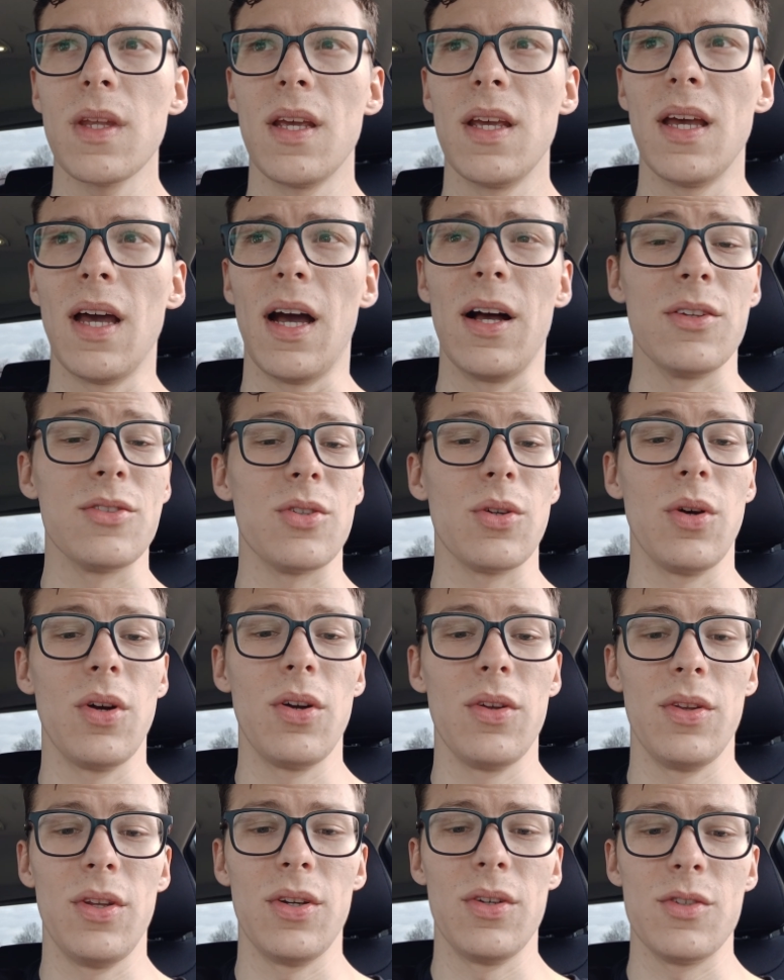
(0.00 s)
also
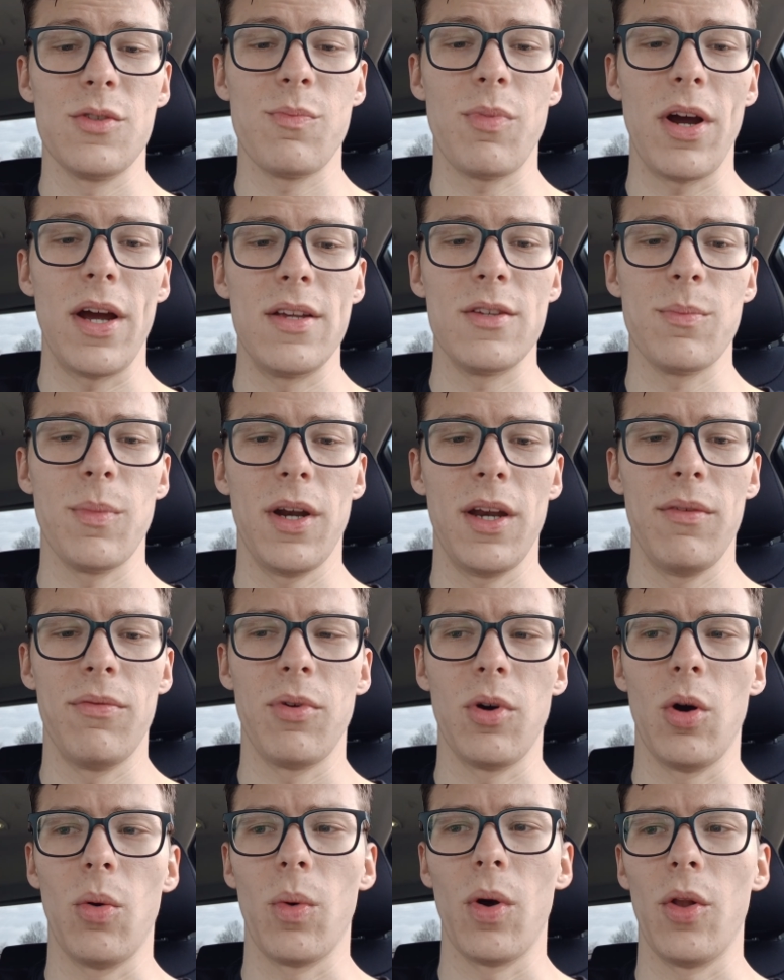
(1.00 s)
heard there's prize money
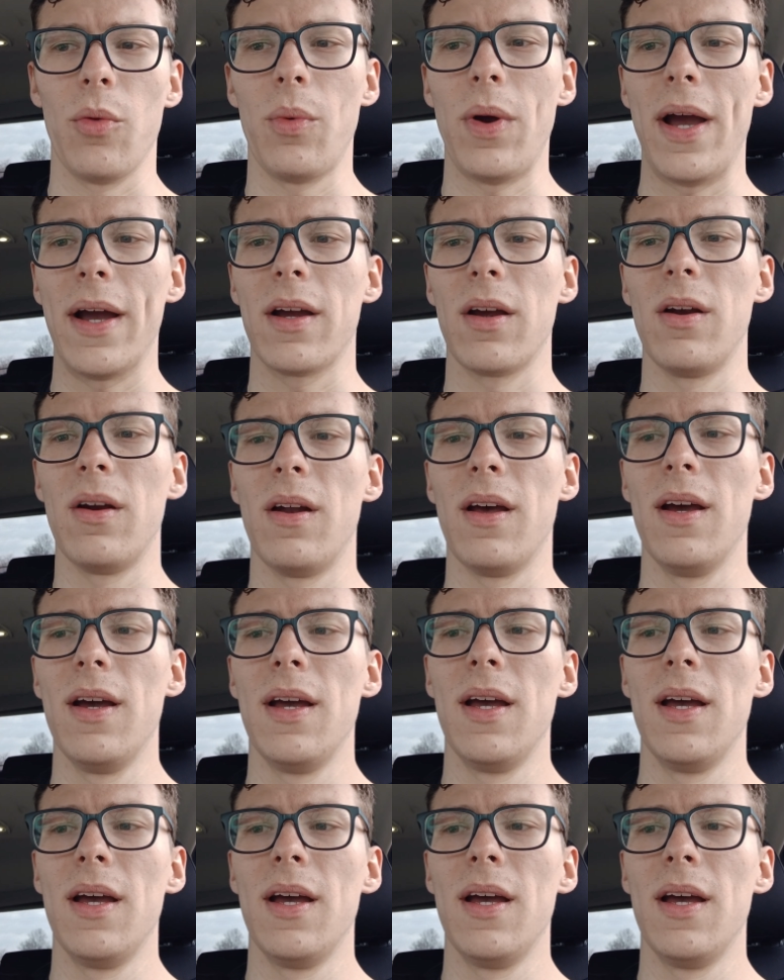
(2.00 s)
for a world record.